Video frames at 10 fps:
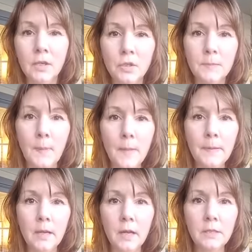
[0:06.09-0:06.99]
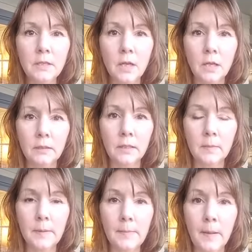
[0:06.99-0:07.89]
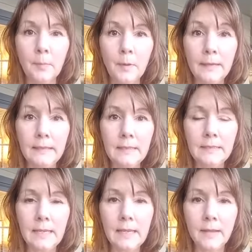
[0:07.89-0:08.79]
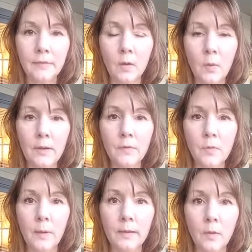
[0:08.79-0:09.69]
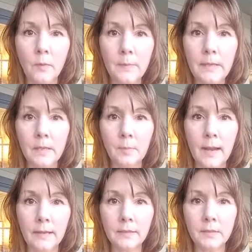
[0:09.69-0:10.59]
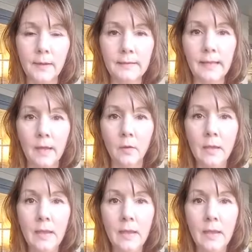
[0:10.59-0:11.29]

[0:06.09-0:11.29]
Just popping on to talk a little bit about pregnancy. I've got quite a few pregnant women in the practice right now,